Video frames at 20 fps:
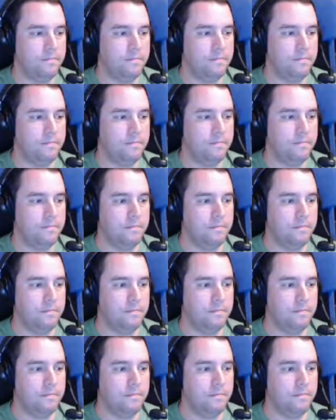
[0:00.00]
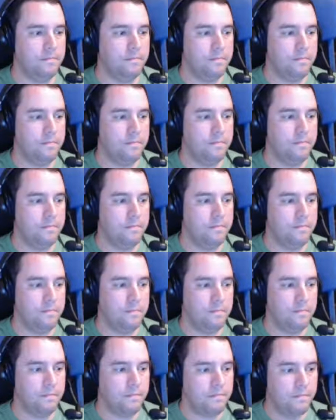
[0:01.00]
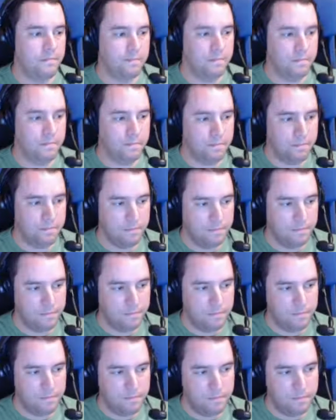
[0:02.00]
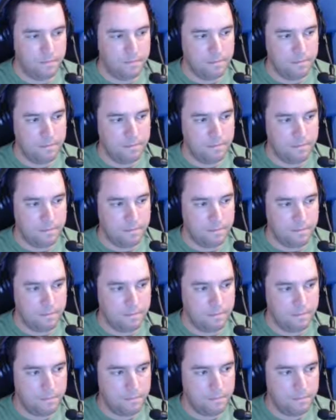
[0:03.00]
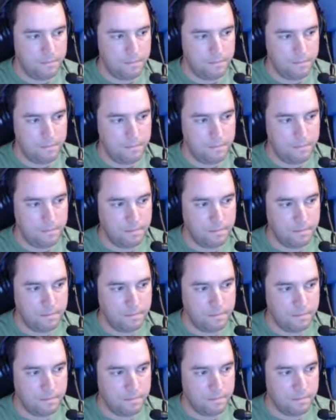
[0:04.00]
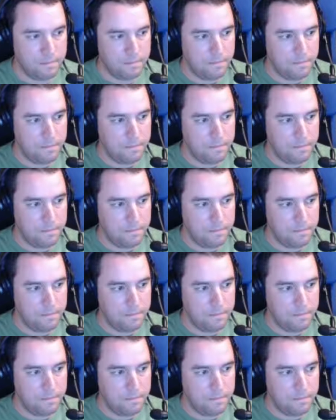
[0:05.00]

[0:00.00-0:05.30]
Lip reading: [no speech]